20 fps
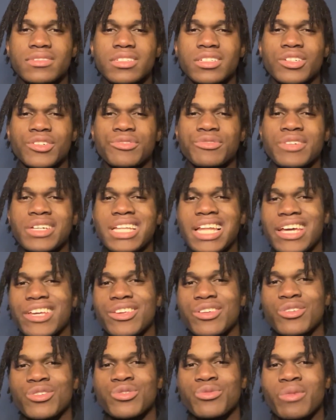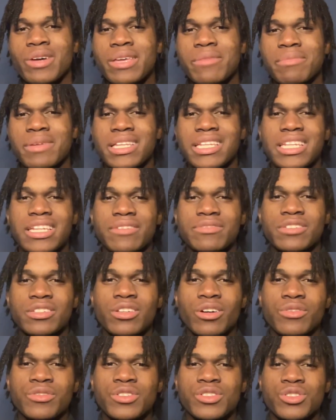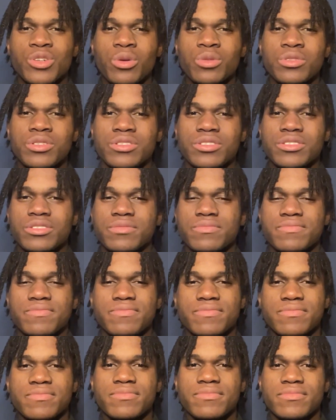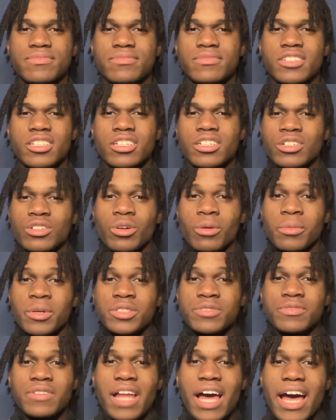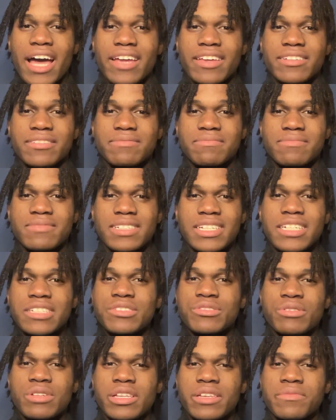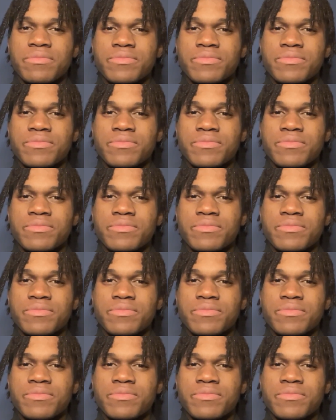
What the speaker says: You'll feel a huge weight being lifted off your shoulders. You could almost fly, literally.